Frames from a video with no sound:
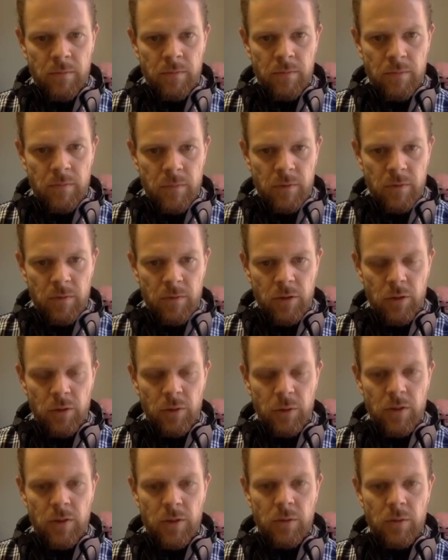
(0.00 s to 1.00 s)
so I'm going to join
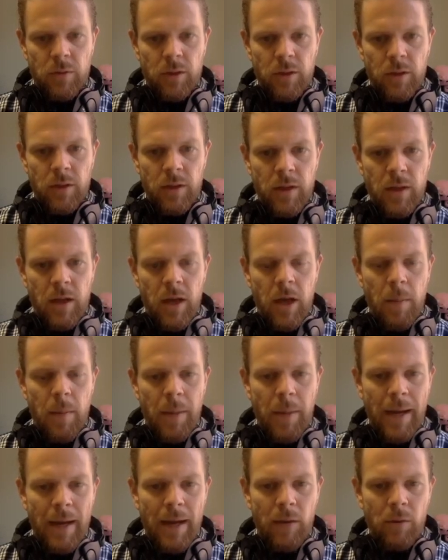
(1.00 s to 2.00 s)
this corner, a
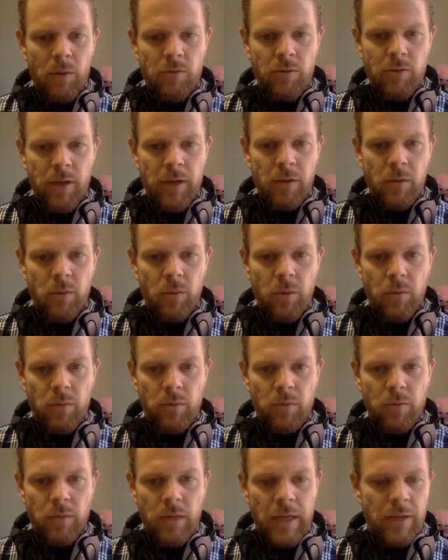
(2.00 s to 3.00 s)
powered rail
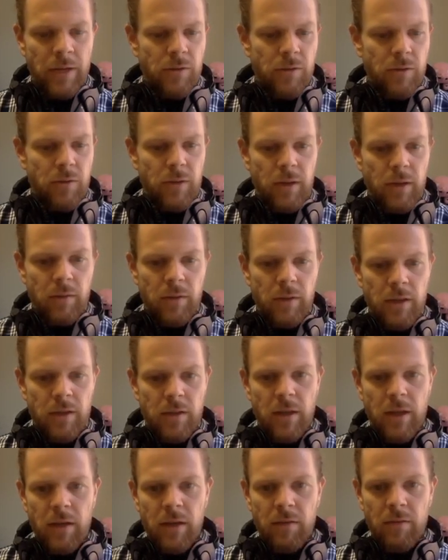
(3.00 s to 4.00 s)
won't let you do that. You need
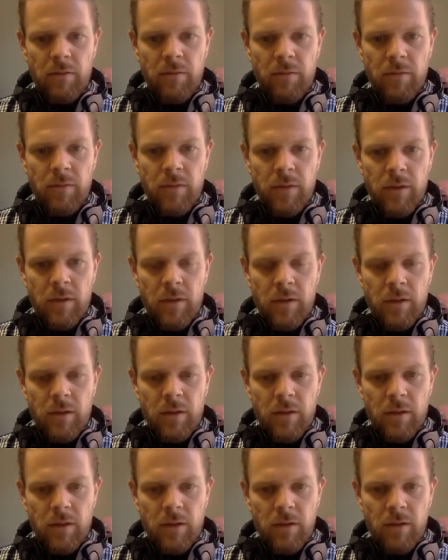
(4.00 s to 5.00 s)
to have
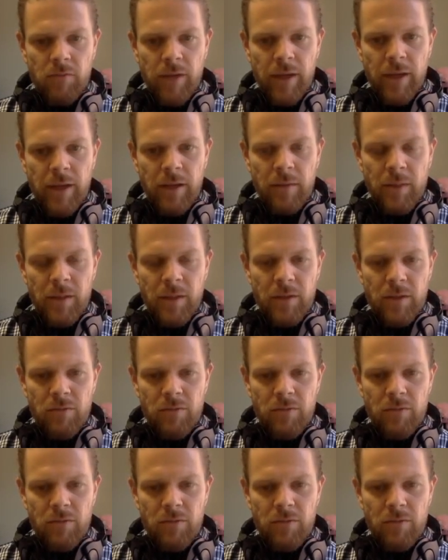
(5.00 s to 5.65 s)
a regular piece of